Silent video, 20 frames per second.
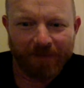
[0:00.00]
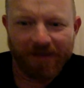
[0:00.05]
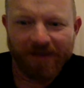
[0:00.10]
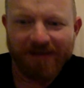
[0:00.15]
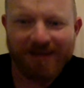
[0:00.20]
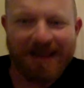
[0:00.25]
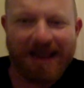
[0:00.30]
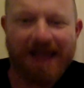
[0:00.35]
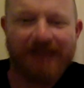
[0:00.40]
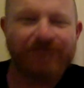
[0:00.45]

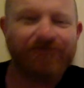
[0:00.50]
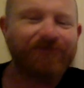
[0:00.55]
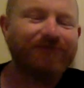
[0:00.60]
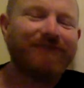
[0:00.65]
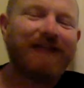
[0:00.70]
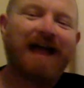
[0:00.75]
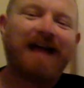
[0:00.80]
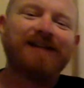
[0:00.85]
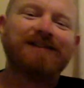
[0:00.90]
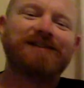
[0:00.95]
Yeah,
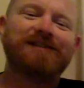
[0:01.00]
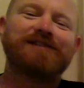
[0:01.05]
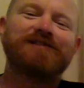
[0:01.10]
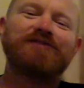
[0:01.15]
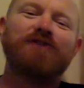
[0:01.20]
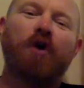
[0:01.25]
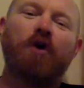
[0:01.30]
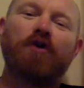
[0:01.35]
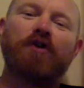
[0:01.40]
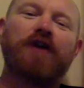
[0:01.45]
that's
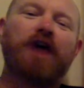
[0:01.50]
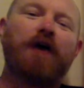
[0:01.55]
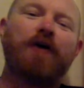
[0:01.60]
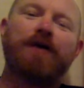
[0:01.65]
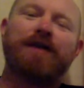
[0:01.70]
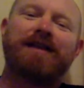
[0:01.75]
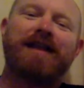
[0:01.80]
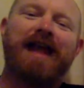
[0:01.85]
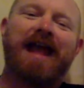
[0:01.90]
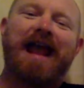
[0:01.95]
not
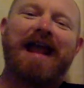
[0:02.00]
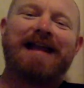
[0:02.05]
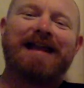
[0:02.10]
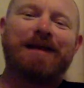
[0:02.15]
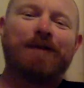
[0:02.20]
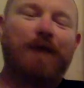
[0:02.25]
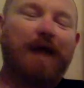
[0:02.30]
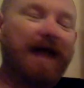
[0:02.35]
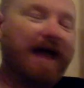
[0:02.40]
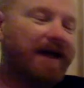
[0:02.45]
going
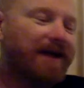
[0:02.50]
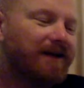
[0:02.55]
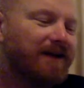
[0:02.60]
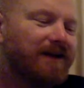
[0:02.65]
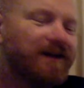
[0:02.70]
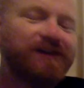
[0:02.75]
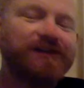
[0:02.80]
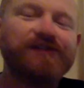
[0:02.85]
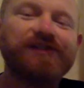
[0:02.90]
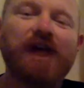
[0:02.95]
anywhere.
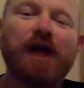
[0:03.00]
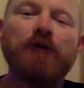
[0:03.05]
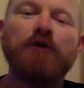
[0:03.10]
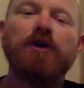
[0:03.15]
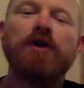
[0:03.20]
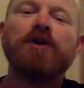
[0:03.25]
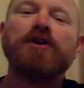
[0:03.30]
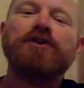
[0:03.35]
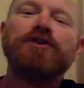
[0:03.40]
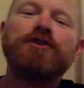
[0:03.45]
So
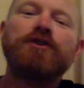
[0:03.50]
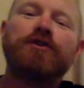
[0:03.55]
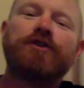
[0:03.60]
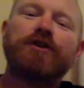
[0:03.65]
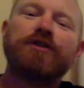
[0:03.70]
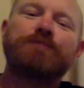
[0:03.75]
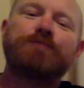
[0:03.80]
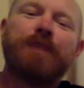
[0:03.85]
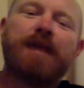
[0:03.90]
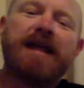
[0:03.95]
you
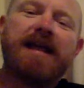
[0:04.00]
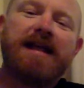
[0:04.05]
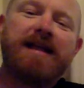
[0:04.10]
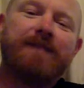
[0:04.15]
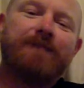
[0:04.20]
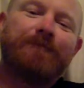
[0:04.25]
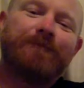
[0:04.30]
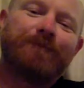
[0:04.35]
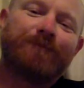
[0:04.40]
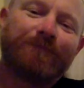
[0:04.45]
could
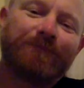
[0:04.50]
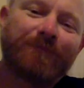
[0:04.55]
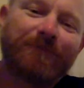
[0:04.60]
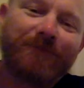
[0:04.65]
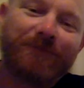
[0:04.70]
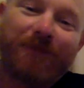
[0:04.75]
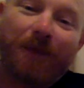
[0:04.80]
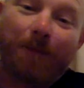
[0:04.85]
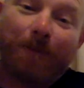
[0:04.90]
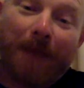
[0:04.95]
be
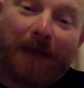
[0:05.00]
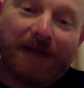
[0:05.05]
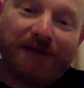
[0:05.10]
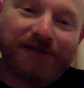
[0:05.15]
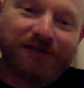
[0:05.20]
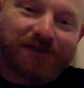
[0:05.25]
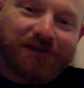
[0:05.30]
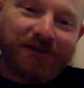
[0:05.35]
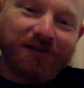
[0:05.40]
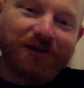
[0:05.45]
the
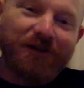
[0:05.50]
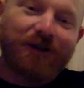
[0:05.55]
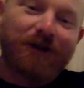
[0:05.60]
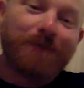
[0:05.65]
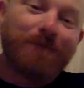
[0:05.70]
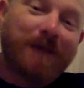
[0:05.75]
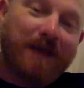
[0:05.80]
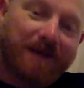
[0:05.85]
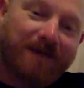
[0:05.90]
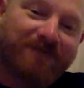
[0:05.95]
best, you could
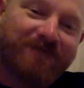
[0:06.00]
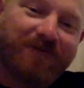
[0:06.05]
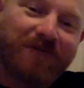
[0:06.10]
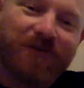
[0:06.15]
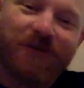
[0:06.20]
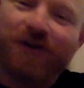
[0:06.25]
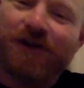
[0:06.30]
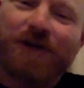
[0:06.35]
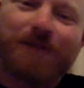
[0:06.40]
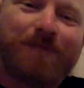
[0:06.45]

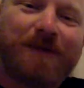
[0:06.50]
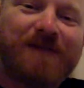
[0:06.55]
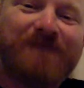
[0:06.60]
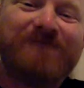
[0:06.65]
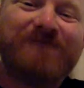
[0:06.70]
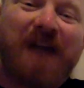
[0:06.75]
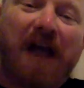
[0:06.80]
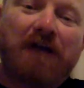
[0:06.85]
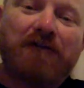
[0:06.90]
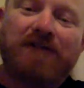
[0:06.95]
be
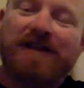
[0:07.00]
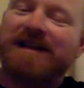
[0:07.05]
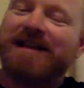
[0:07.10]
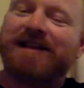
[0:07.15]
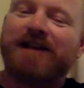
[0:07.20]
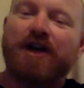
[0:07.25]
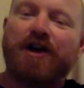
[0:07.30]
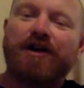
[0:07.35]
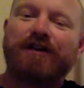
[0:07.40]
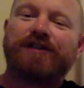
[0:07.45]
very
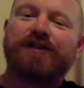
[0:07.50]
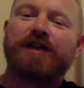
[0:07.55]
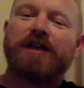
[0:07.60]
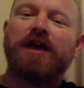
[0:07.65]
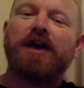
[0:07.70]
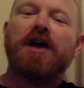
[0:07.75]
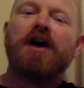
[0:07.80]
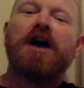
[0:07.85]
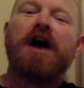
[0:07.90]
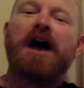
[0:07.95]
good
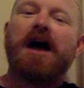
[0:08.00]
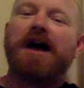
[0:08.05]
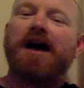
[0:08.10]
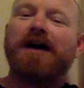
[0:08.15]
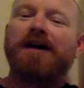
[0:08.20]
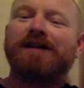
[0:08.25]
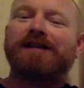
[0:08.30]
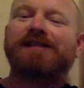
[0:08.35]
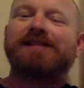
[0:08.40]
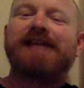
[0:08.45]

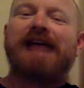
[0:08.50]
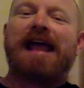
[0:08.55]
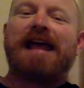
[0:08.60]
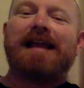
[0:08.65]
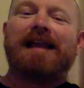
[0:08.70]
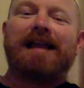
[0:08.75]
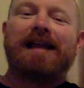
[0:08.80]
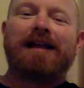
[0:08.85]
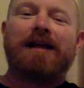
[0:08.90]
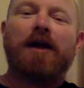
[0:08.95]
at
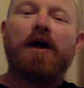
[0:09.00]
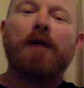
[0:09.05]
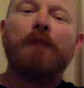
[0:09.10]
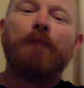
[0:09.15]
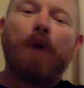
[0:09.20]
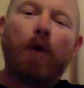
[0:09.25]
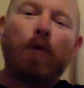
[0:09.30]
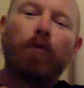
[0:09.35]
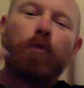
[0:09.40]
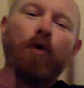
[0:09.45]
sailing,
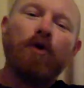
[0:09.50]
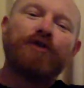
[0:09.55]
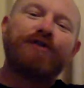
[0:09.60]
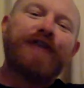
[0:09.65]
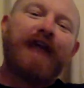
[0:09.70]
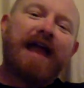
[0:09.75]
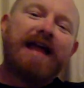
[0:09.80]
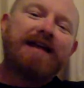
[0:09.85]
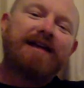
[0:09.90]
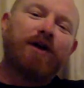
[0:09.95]
but would
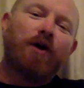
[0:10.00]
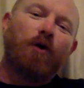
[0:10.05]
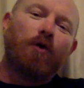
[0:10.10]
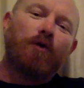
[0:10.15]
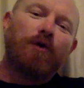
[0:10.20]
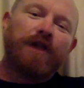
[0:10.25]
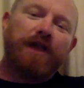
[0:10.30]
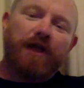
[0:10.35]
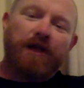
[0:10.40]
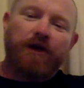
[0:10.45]
they call
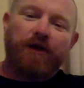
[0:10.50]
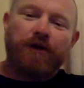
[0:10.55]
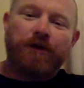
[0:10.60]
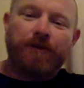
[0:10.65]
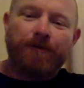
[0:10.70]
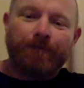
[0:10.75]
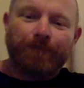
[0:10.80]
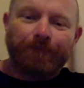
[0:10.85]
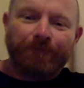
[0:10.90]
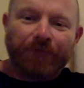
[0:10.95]
you
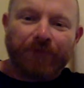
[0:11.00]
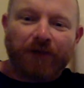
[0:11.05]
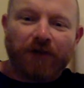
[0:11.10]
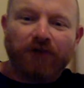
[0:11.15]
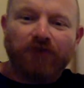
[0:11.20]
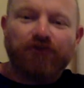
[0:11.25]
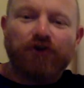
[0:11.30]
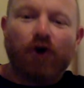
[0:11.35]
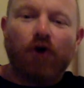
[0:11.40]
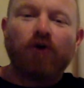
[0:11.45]

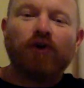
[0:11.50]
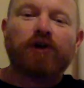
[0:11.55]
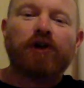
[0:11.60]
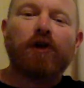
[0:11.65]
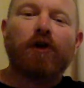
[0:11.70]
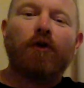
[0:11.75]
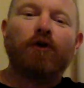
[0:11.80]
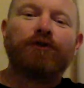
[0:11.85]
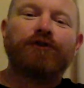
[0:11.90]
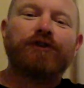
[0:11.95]

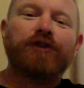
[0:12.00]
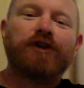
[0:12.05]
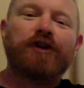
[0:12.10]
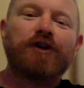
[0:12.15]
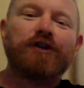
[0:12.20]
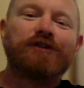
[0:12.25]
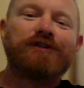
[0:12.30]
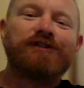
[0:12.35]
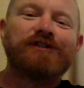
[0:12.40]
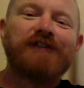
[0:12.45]
Jean-Claude the
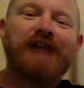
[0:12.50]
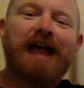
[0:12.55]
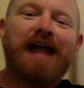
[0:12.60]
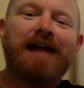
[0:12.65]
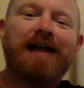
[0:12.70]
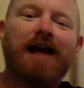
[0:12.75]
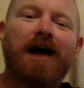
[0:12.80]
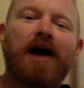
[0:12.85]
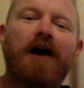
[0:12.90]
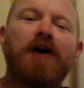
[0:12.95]
good
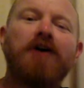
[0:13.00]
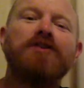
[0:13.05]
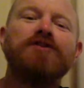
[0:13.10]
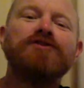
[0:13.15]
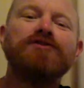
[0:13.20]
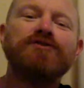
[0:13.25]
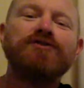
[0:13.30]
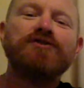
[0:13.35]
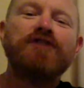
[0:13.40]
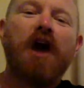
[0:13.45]
sailor?
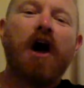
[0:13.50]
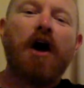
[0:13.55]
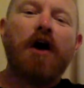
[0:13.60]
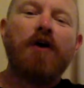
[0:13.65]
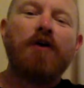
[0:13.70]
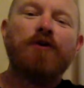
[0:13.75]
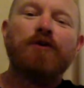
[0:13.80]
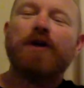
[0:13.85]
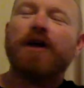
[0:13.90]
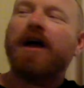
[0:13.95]

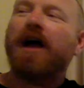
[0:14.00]
No.